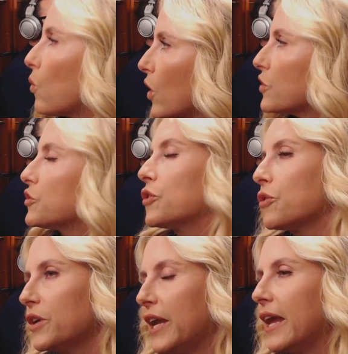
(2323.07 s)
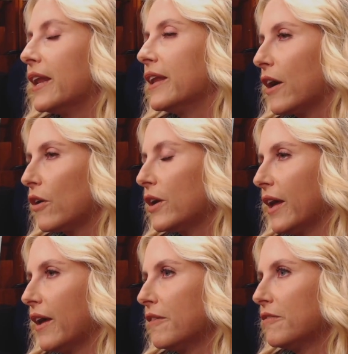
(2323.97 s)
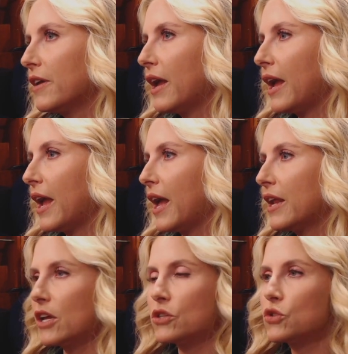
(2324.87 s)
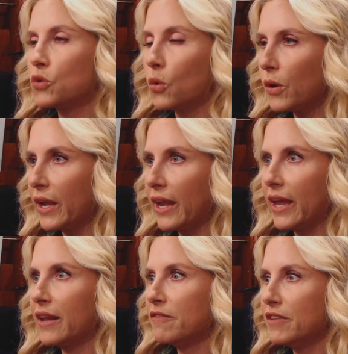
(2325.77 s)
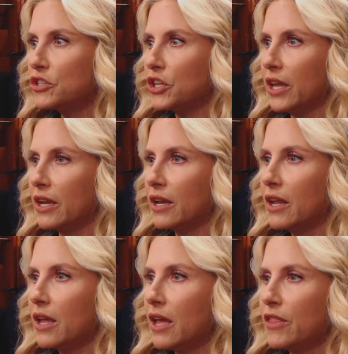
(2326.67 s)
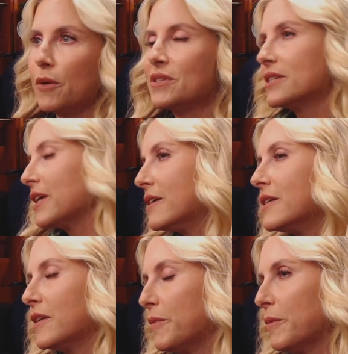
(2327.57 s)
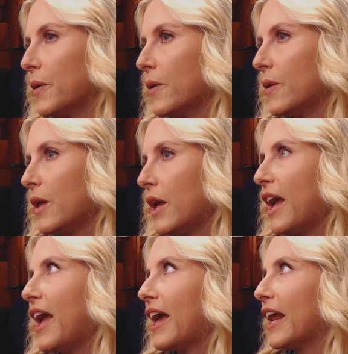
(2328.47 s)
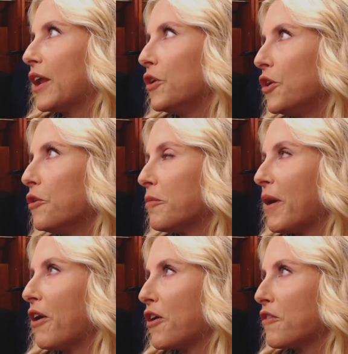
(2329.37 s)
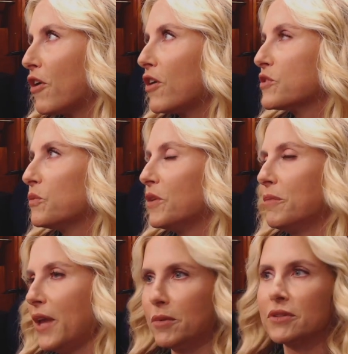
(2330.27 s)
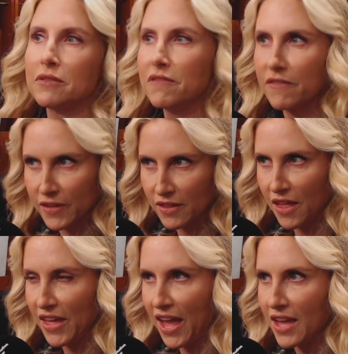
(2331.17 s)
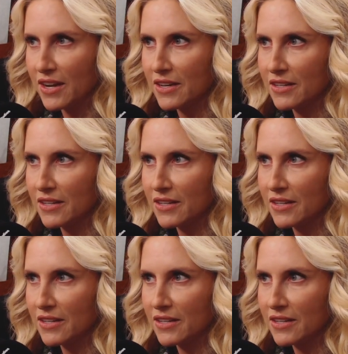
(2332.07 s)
Work to create a narrative and a story and a vision that was enticing to people. And I knew in my heart of hearts we'd be able to fulfill on that.